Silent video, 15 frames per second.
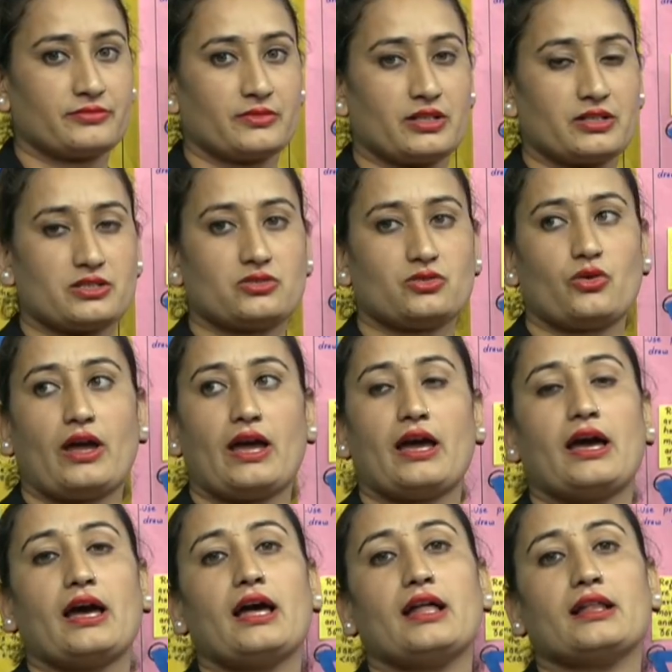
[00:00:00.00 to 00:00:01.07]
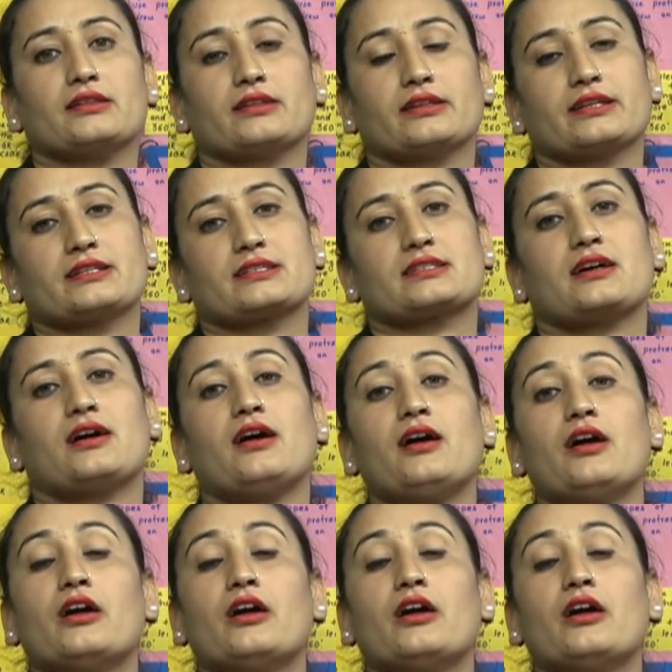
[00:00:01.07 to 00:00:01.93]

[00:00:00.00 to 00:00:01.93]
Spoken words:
So, L, it's a